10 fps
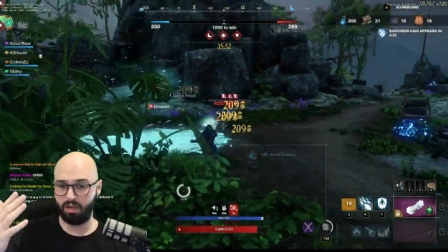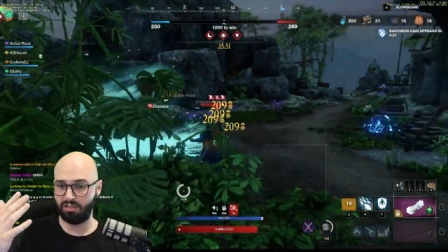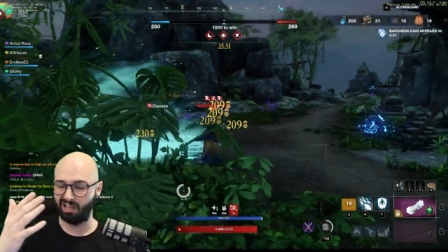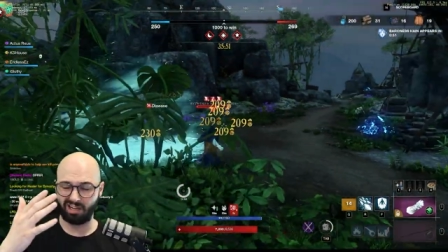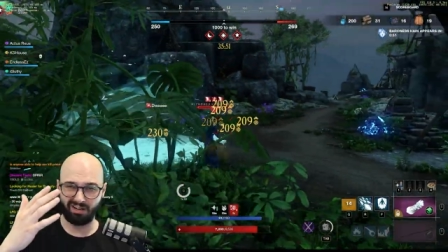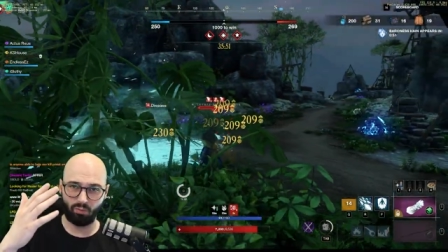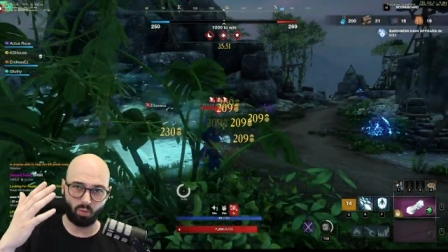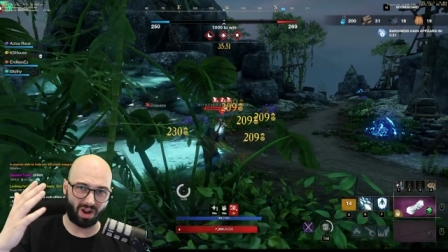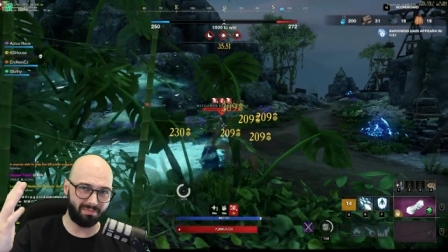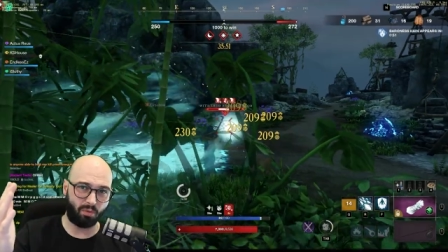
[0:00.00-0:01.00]
It's like
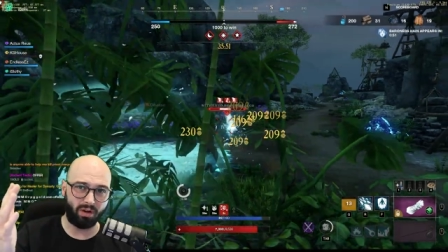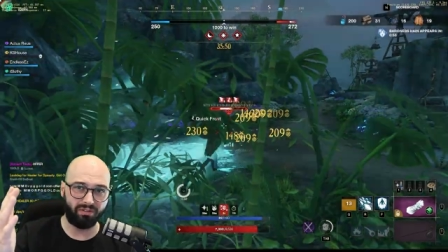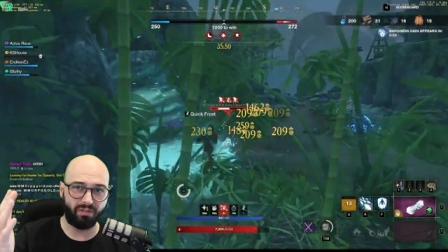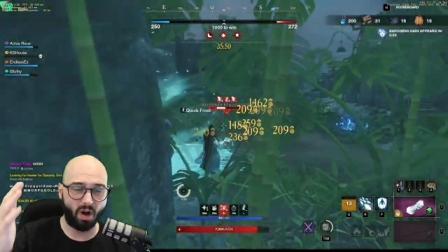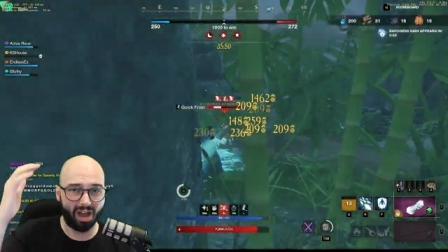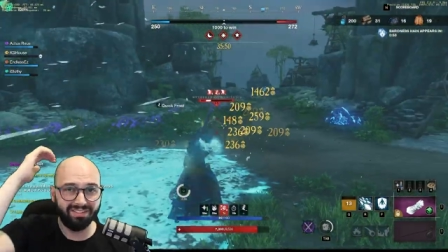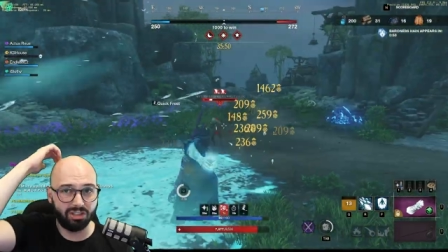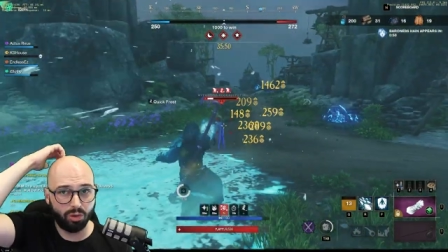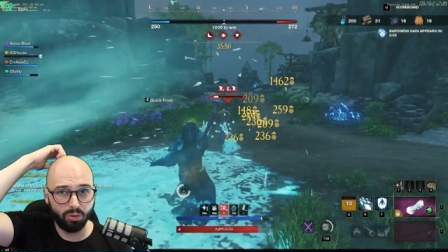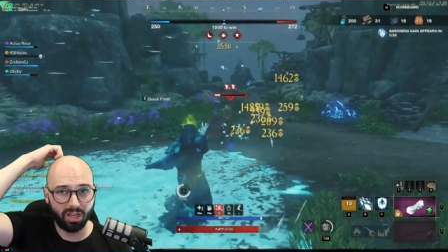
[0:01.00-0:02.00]
one point five to
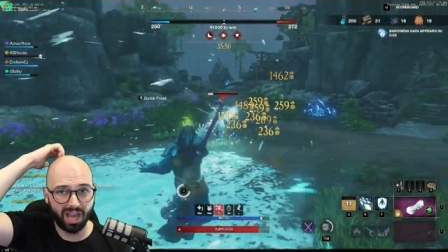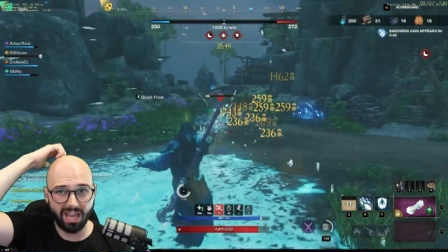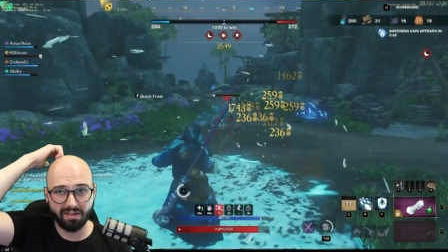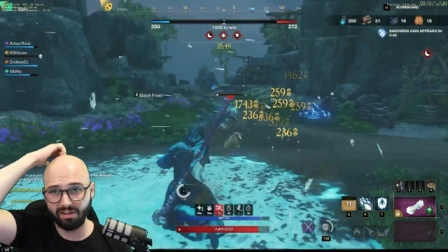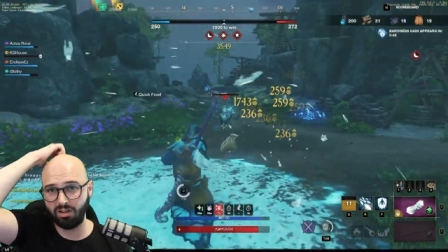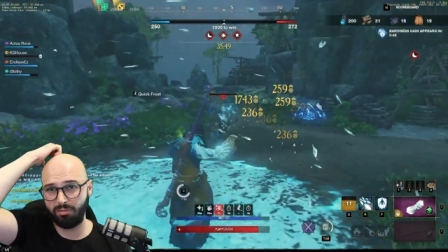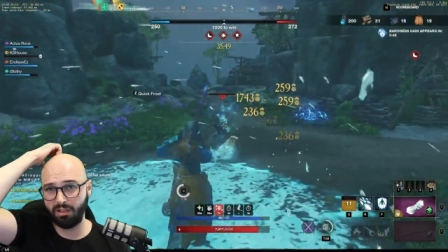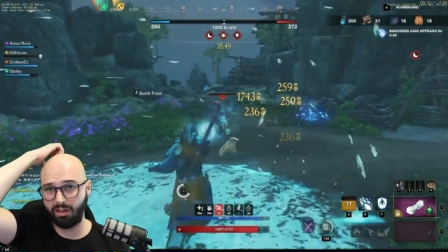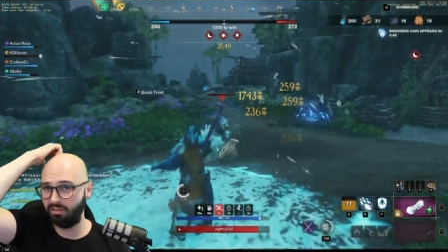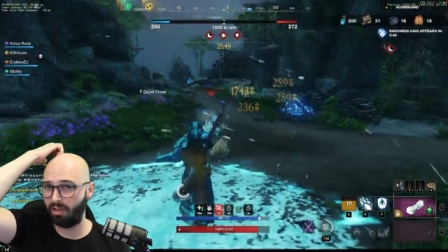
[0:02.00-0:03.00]
two K every time you
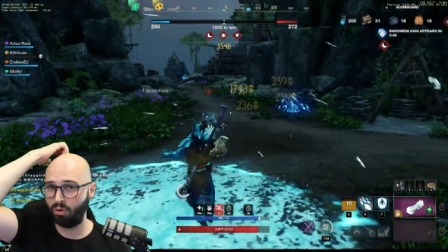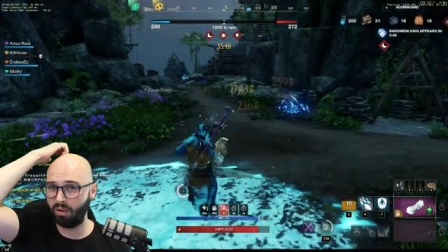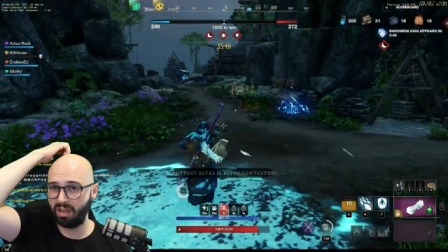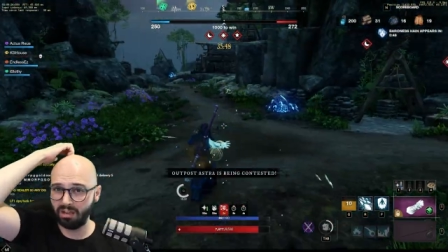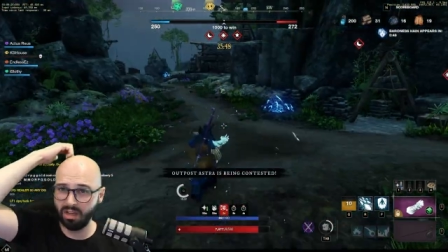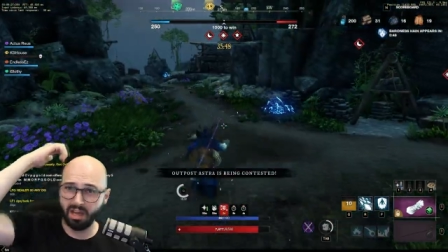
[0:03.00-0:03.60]
level up cooking,